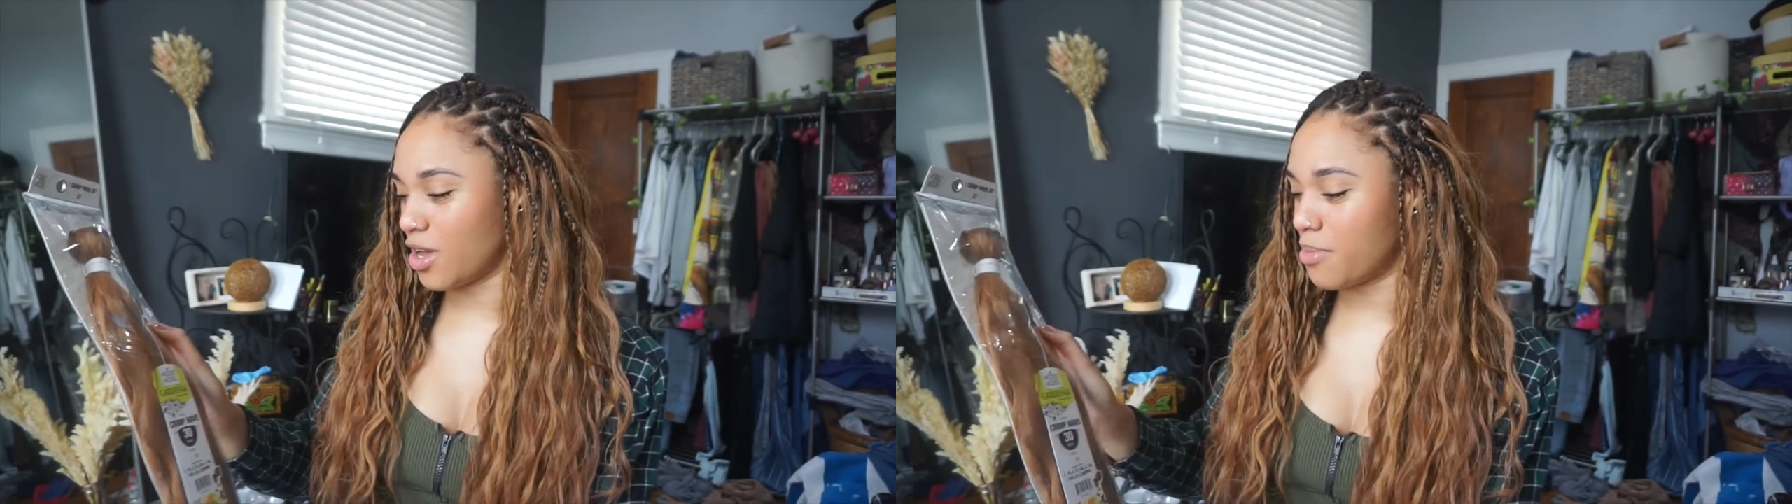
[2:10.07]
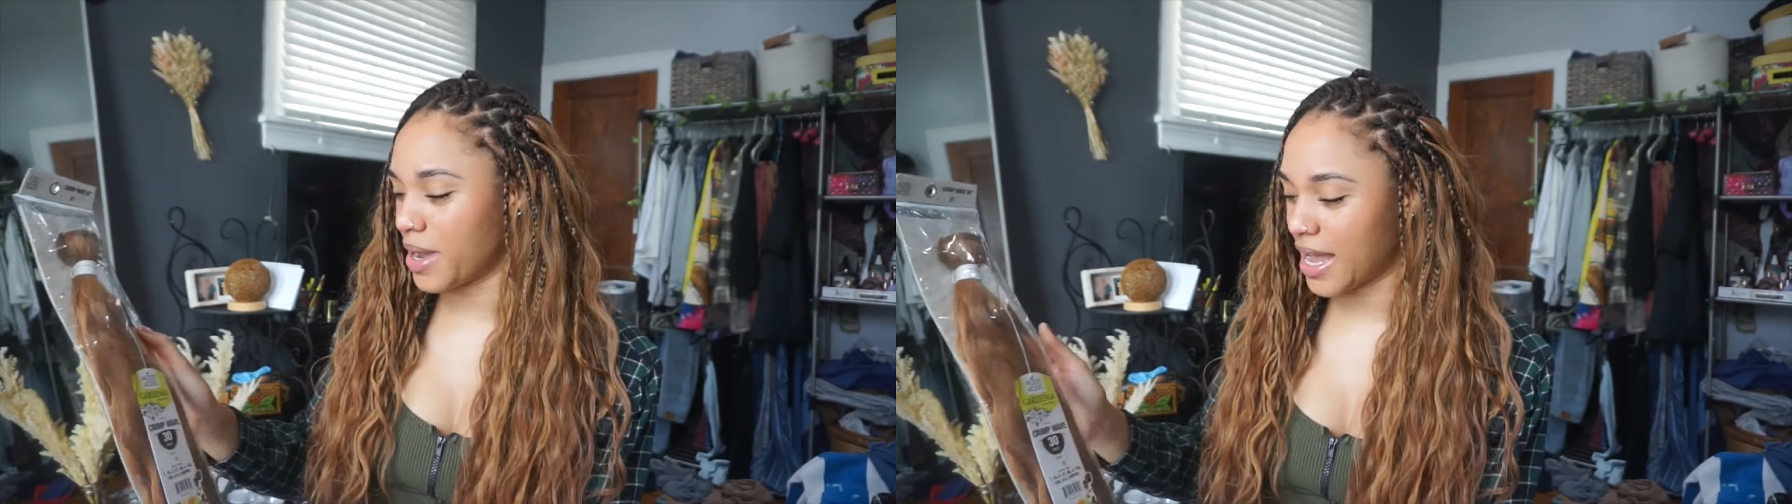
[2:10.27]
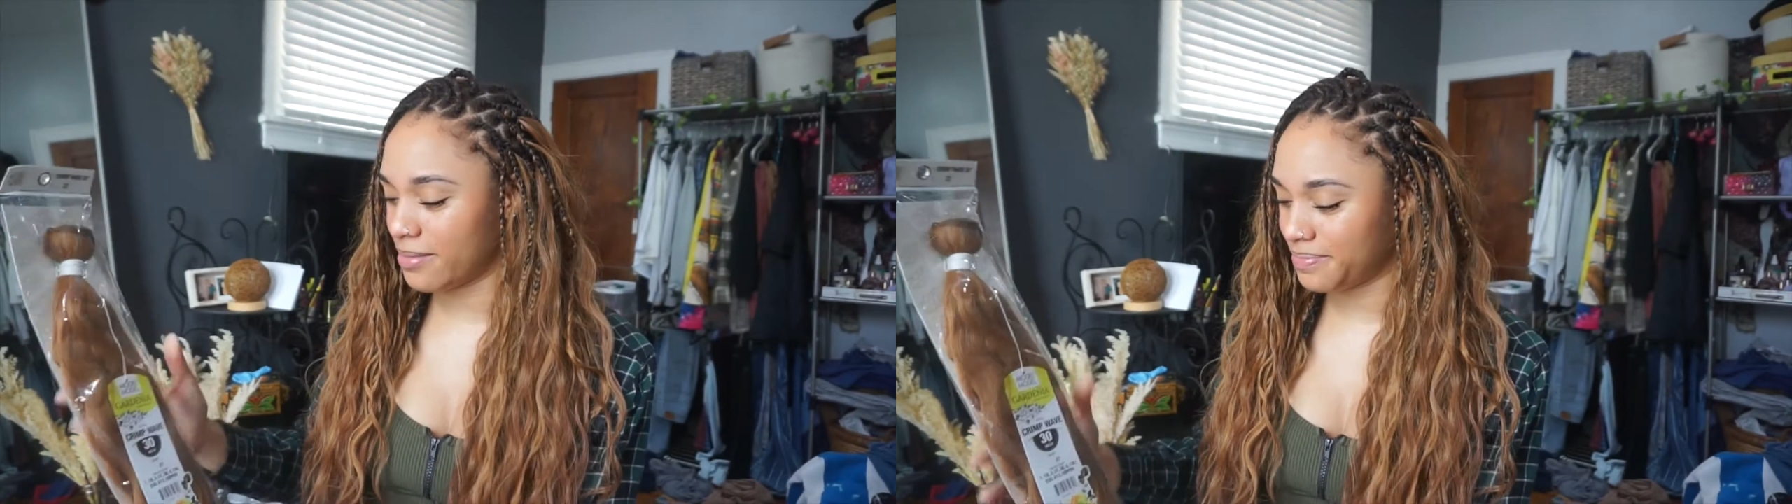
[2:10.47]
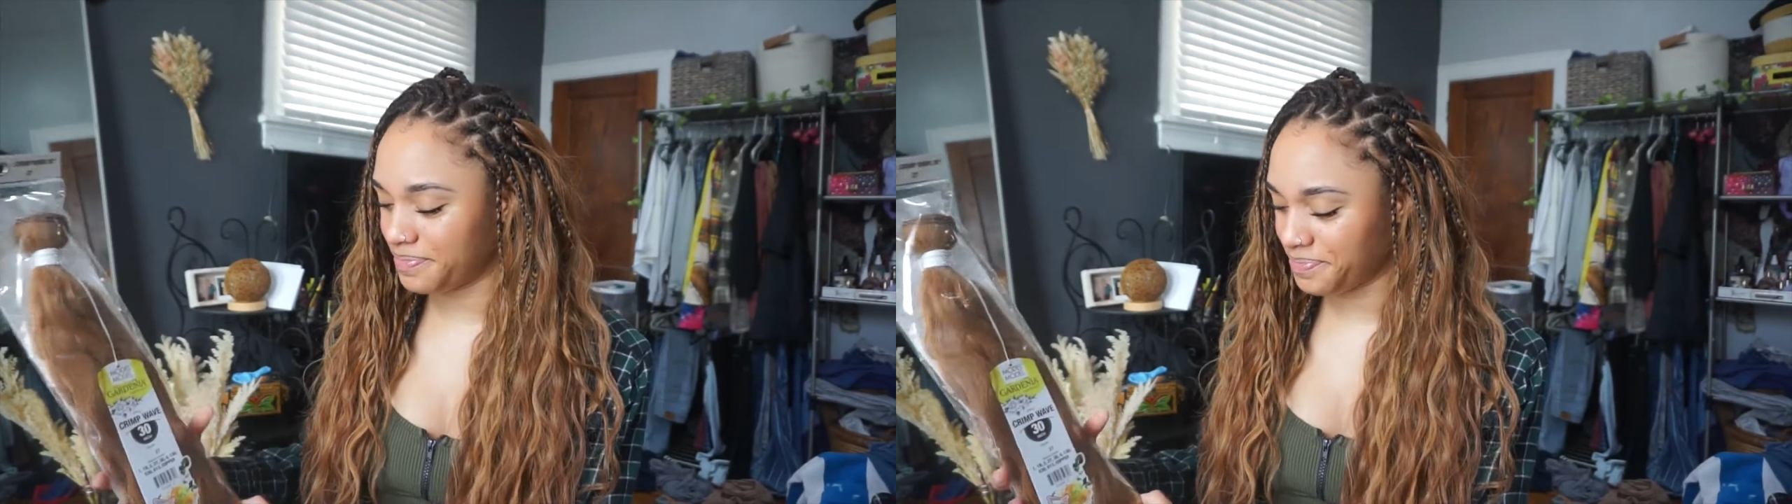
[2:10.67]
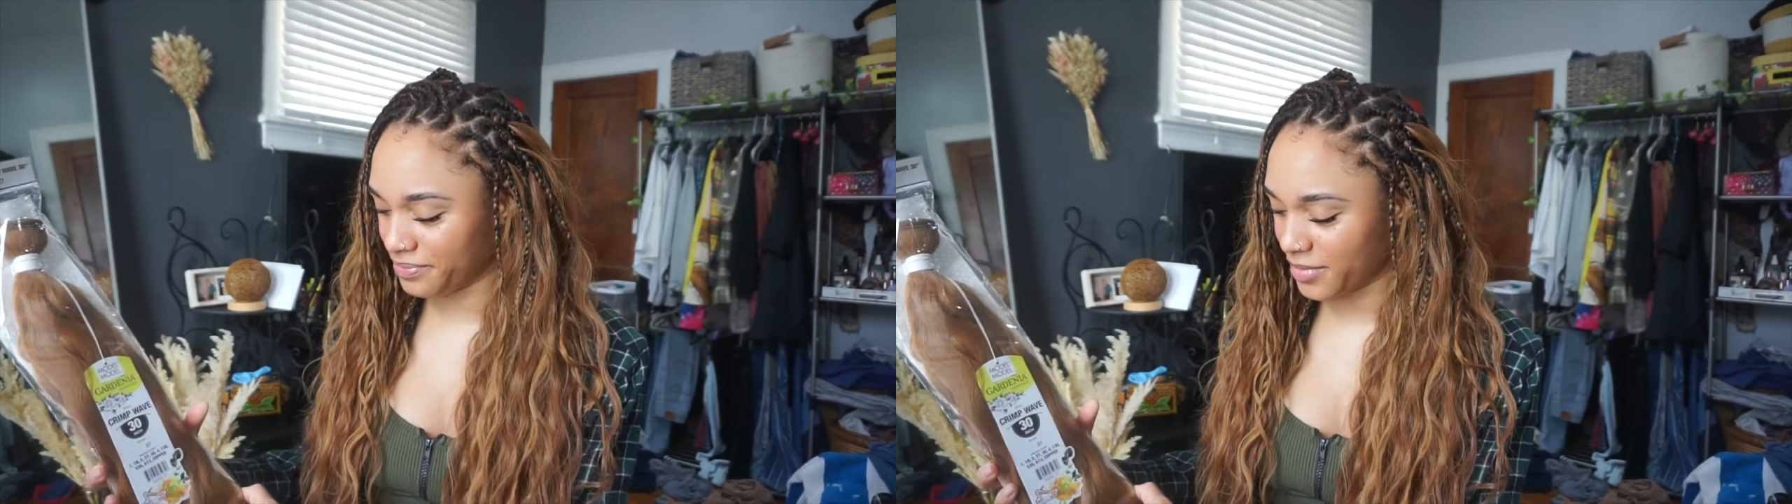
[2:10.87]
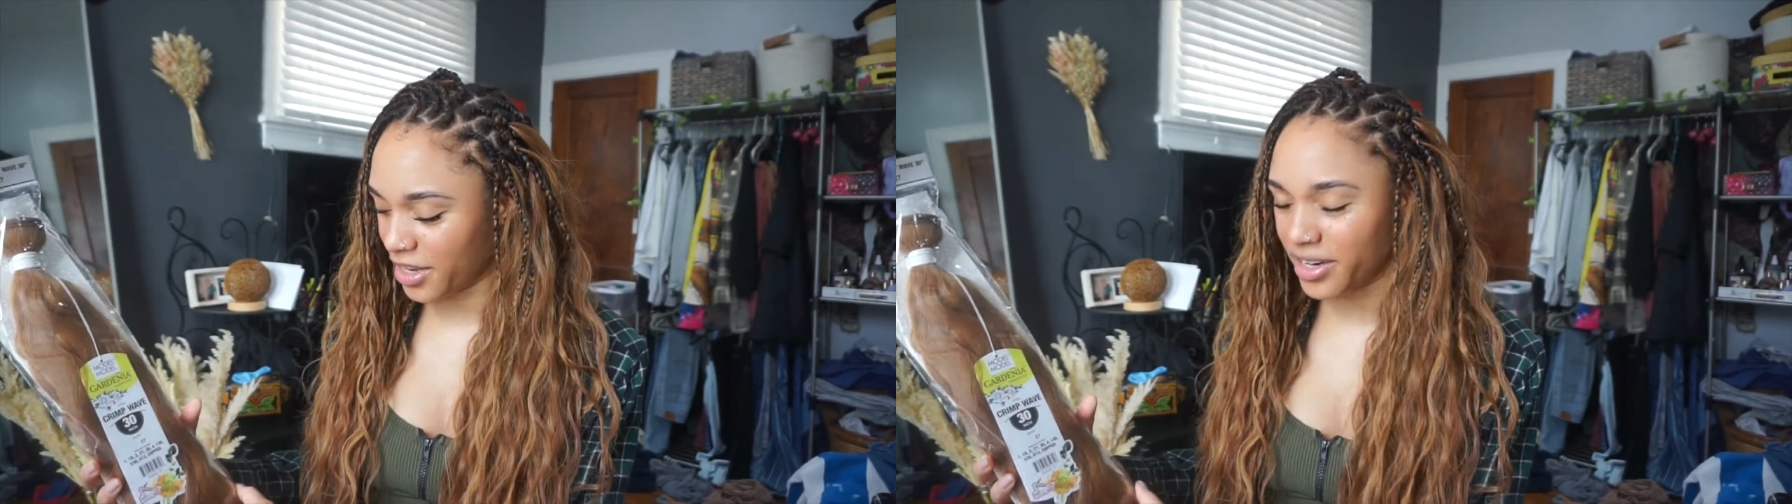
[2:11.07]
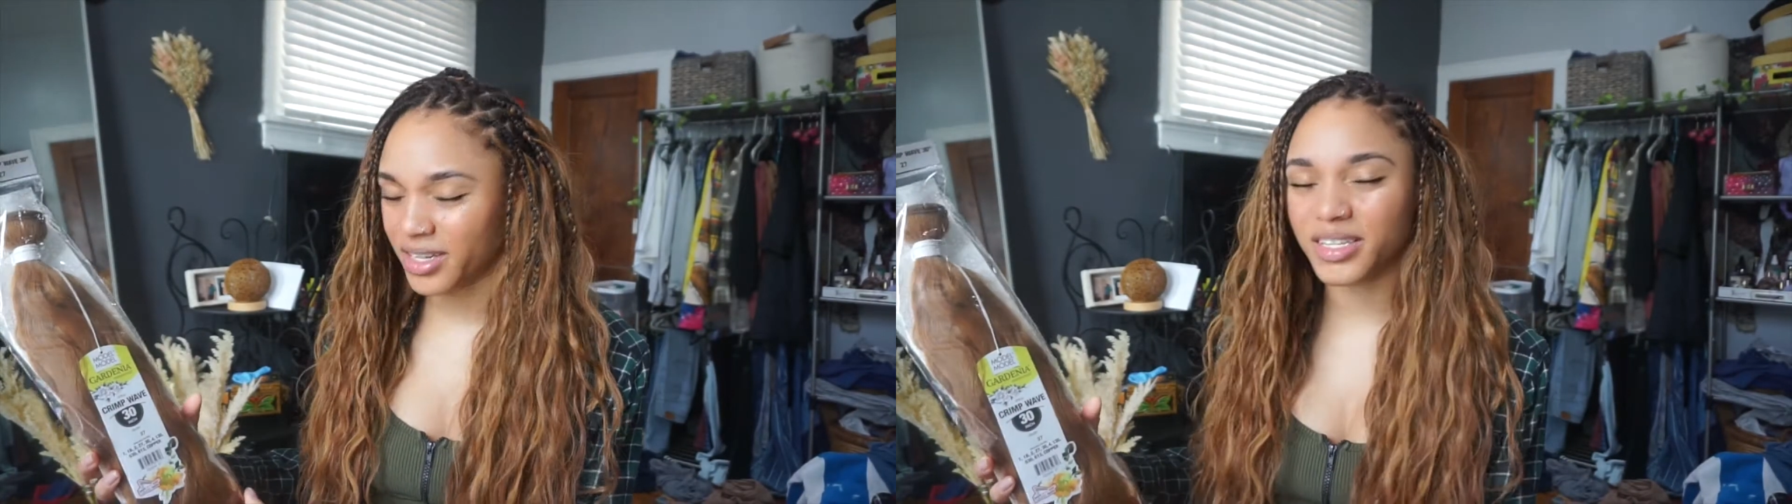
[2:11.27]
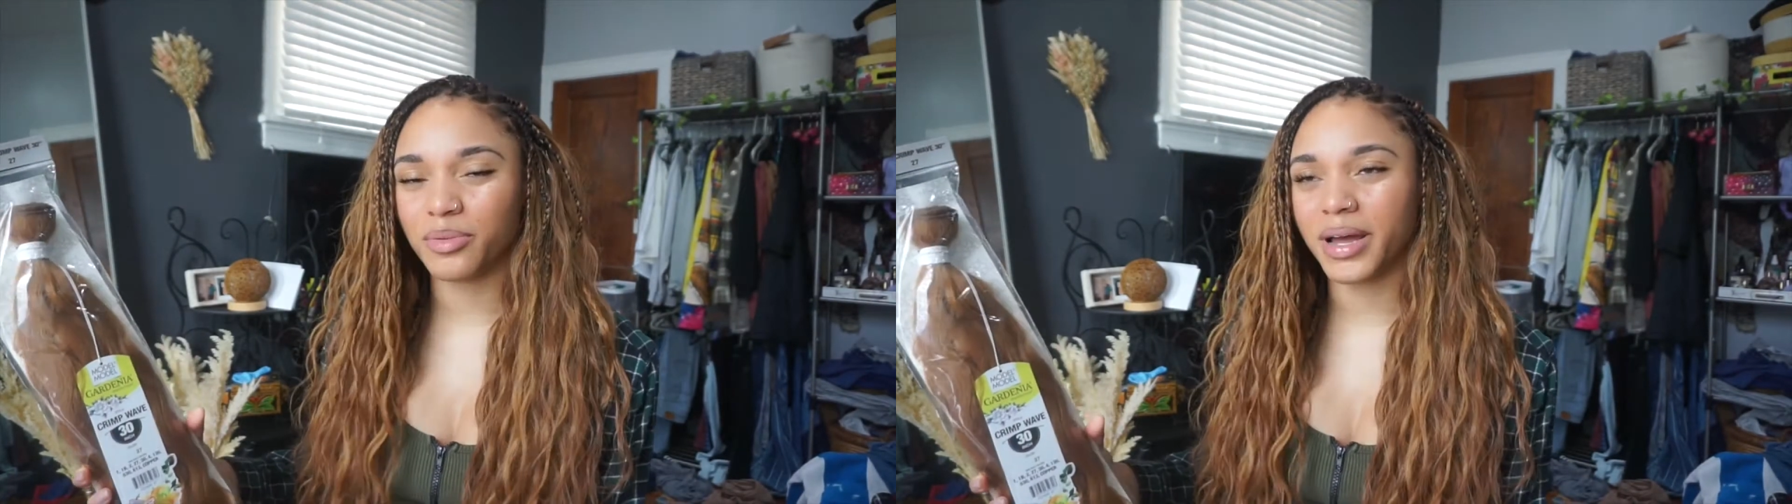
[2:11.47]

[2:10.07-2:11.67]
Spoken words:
oh my god, they're gonna steal